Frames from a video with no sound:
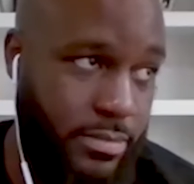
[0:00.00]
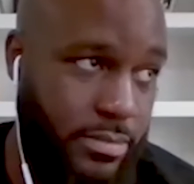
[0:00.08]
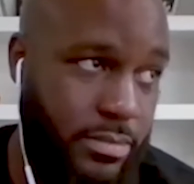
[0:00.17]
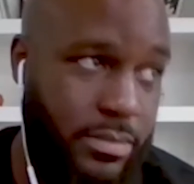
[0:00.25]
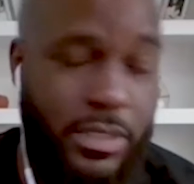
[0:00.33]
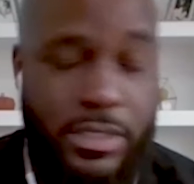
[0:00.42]

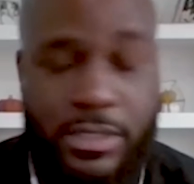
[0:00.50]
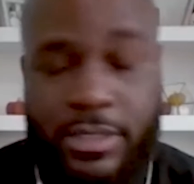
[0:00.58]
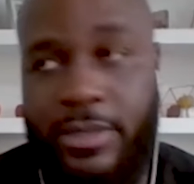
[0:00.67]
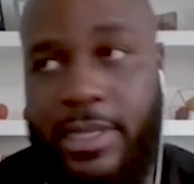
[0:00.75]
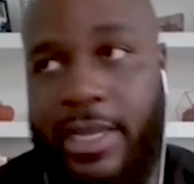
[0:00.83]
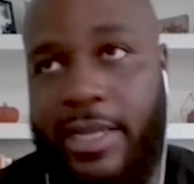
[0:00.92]
And
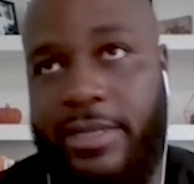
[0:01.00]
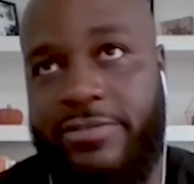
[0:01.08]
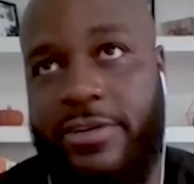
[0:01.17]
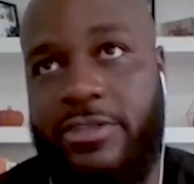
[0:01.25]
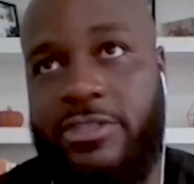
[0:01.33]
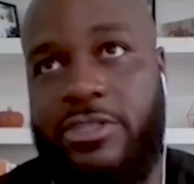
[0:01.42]
so, like, the
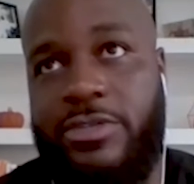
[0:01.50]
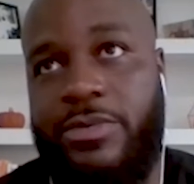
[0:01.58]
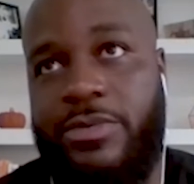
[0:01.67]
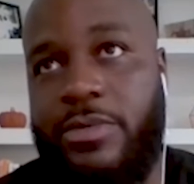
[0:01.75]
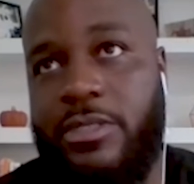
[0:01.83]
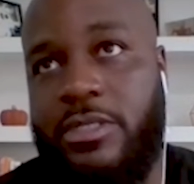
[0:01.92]
first year we
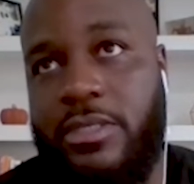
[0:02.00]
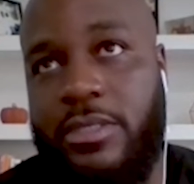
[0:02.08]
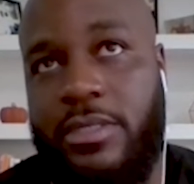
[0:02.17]
went to